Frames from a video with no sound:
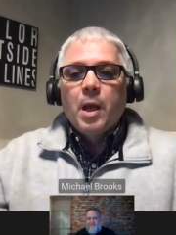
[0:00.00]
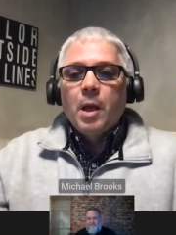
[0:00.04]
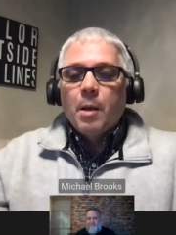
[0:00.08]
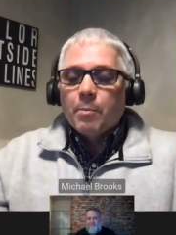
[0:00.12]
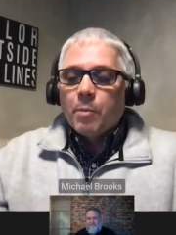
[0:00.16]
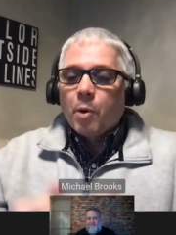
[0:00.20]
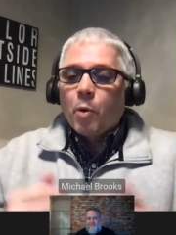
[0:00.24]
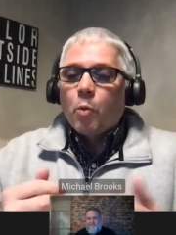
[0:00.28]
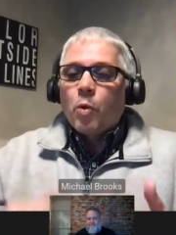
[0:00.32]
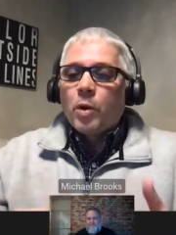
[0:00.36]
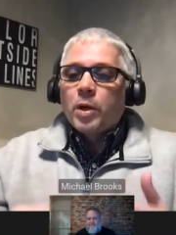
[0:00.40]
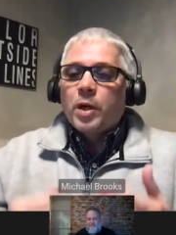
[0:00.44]

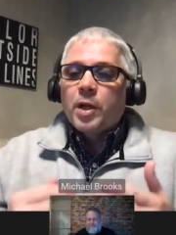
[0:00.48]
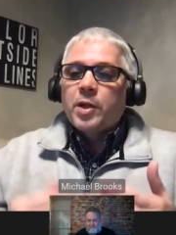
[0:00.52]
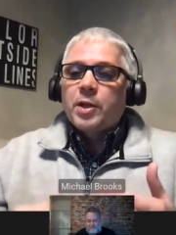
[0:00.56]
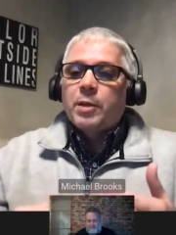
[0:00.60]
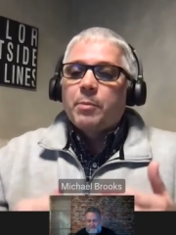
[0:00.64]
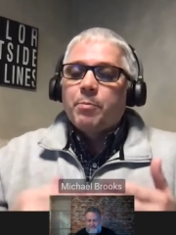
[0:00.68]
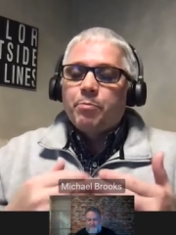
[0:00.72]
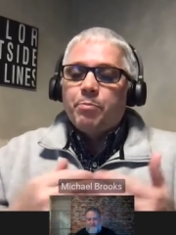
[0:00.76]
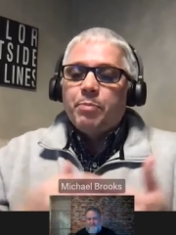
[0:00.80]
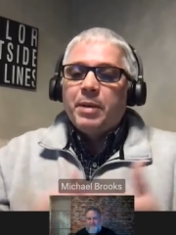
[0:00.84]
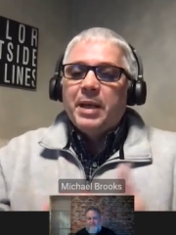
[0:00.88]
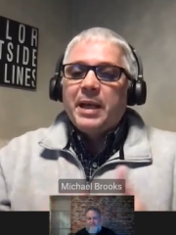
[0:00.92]
But one of the
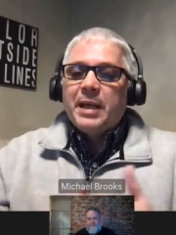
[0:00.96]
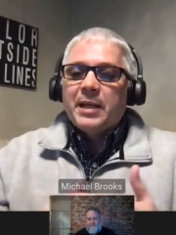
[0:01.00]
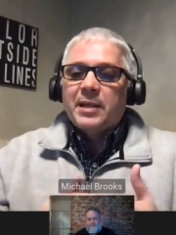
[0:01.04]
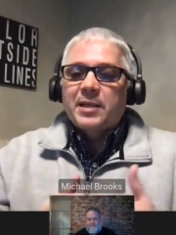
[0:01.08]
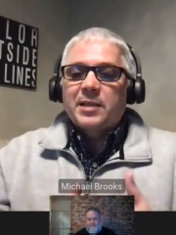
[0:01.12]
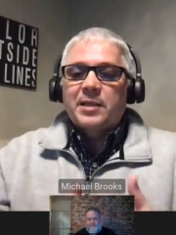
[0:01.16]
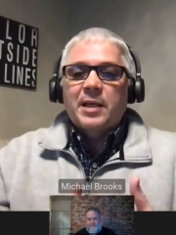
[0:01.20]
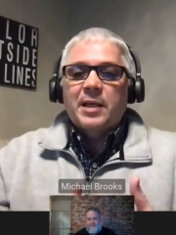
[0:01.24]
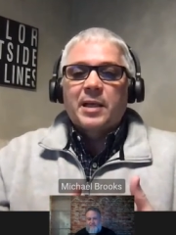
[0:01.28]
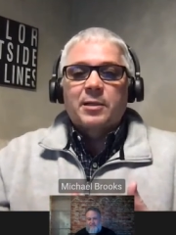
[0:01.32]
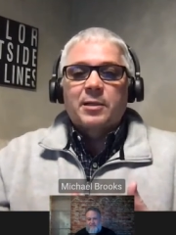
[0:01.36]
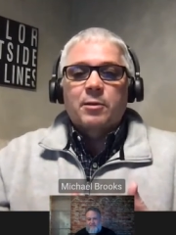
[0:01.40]

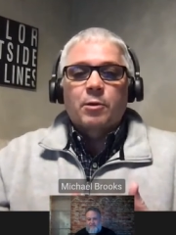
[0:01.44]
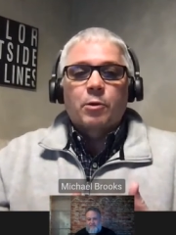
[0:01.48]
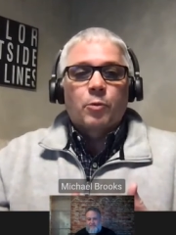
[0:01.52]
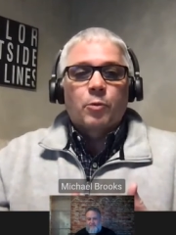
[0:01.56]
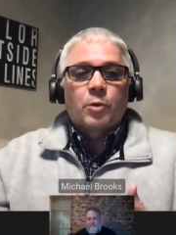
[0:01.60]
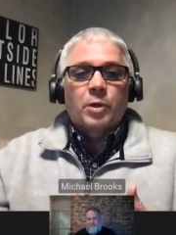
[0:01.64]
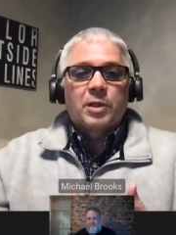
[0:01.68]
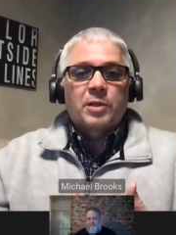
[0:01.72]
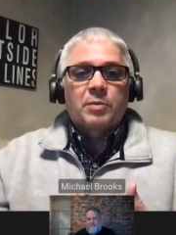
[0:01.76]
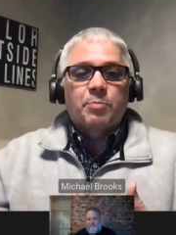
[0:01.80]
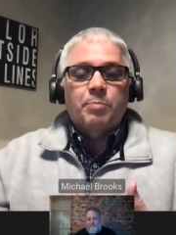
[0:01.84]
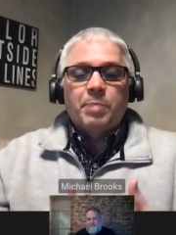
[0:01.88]
biggest things it
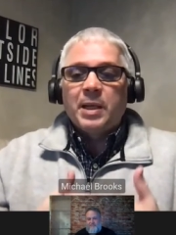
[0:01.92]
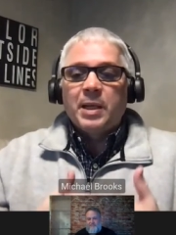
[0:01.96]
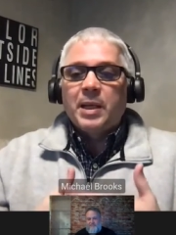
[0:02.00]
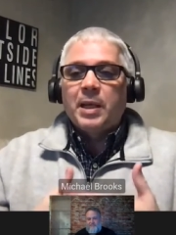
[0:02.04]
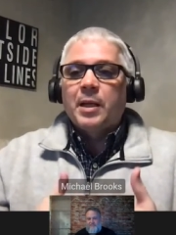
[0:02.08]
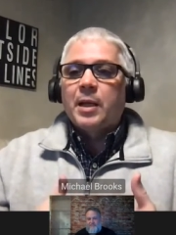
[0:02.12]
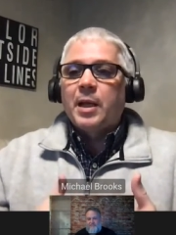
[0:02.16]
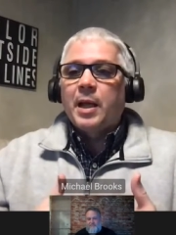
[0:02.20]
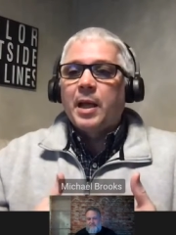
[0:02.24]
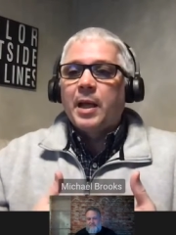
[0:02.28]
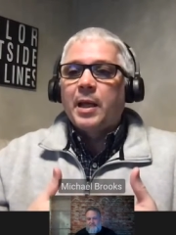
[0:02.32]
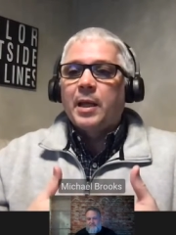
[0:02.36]
was
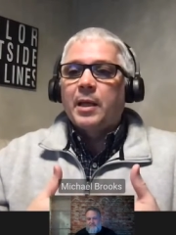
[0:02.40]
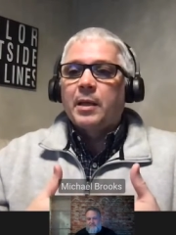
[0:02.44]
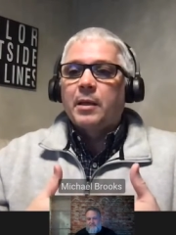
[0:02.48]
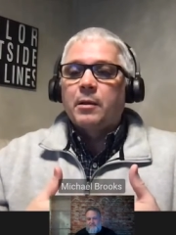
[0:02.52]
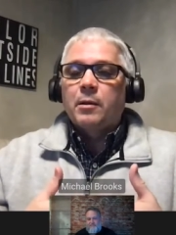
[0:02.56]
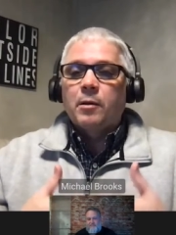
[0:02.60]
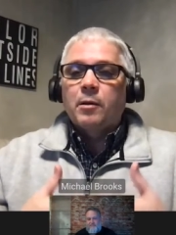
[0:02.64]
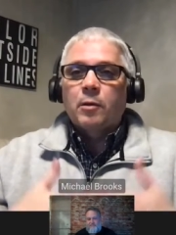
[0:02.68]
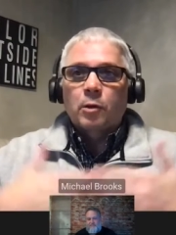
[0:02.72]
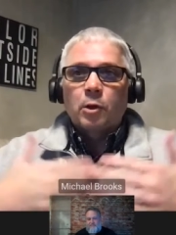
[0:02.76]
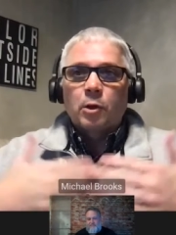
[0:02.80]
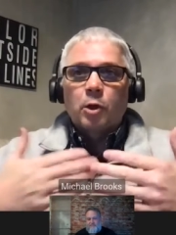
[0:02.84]
being a
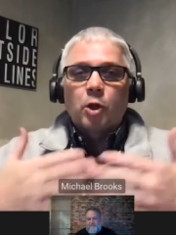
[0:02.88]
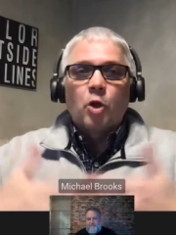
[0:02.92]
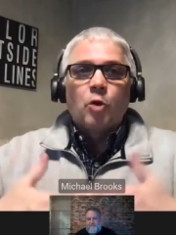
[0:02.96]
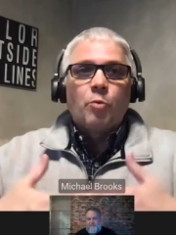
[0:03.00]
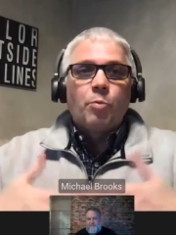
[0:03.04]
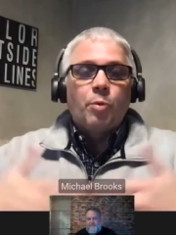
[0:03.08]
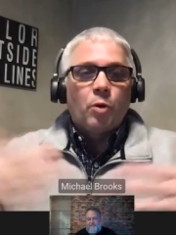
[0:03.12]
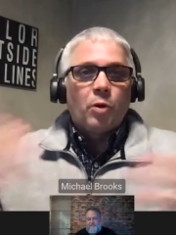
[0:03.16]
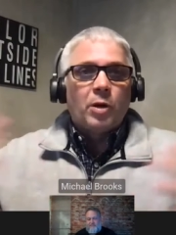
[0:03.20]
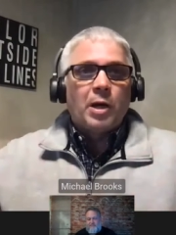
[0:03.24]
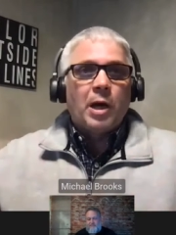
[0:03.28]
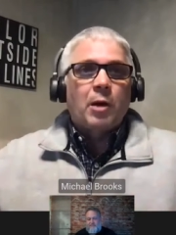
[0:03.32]

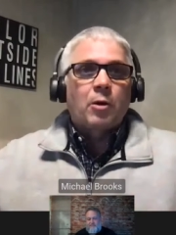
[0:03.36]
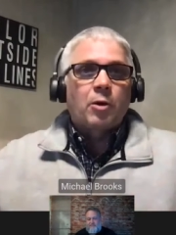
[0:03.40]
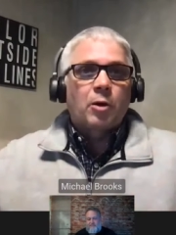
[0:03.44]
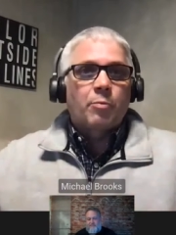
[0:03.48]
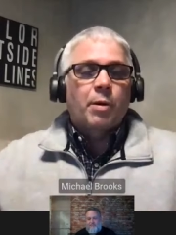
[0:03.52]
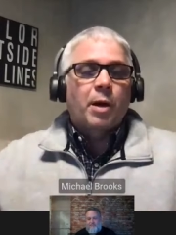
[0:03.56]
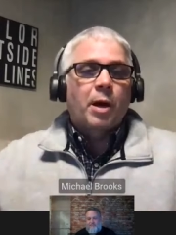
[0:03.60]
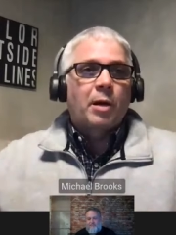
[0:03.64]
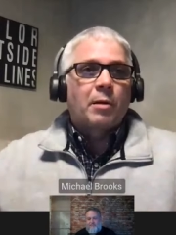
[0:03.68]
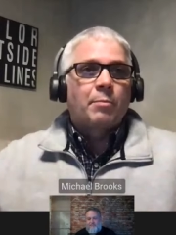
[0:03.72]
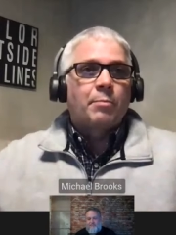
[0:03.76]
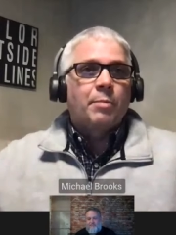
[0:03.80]
global
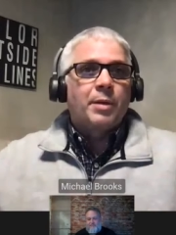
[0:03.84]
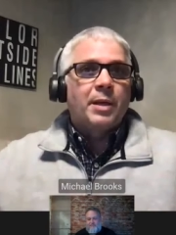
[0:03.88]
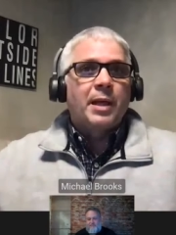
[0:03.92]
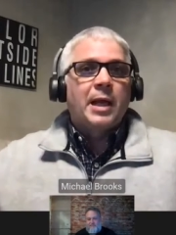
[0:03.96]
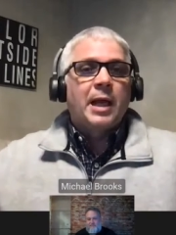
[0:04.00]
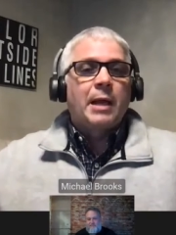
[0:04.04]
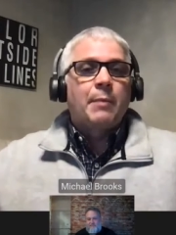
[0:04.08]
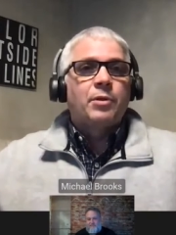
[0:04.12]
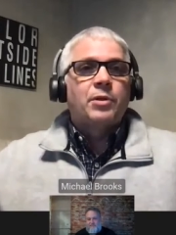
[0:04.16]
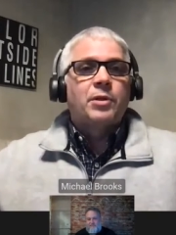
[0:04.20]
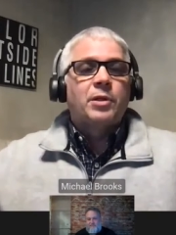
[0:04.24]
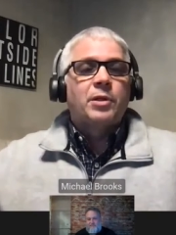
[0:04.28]
counterpart and being
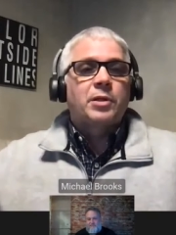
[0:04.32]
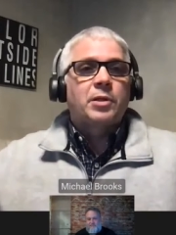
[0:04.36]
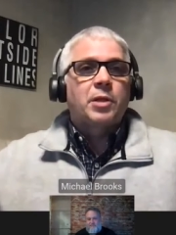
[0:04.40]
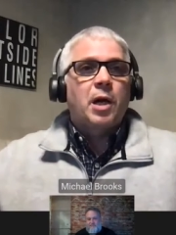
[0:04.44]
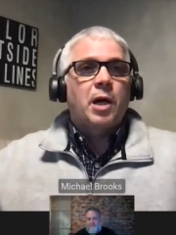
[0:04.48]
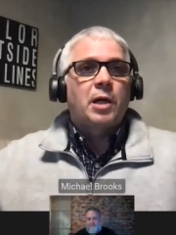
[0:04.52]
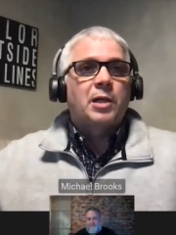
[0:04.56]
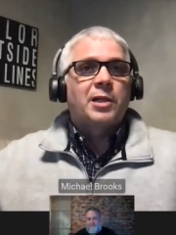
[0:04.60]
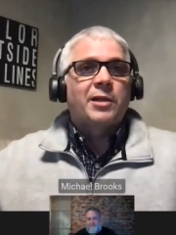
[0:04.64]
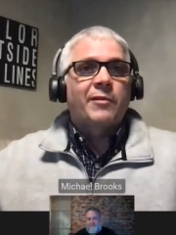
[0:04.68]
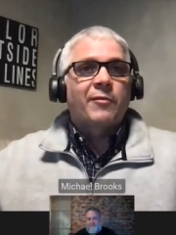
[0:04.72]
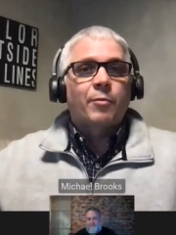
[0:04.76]
able to
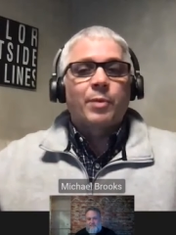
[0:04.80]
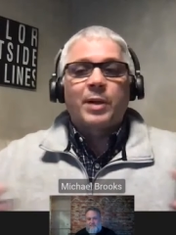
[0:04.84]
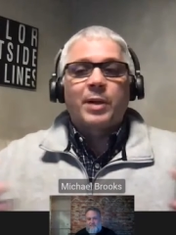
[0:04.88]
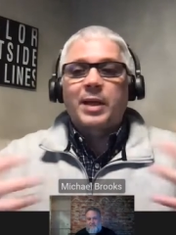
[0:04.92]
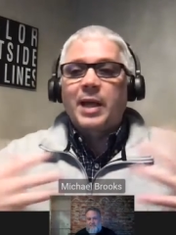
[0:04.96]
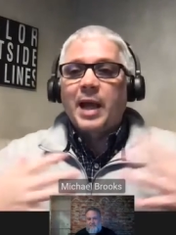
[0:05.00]
talk to everybody.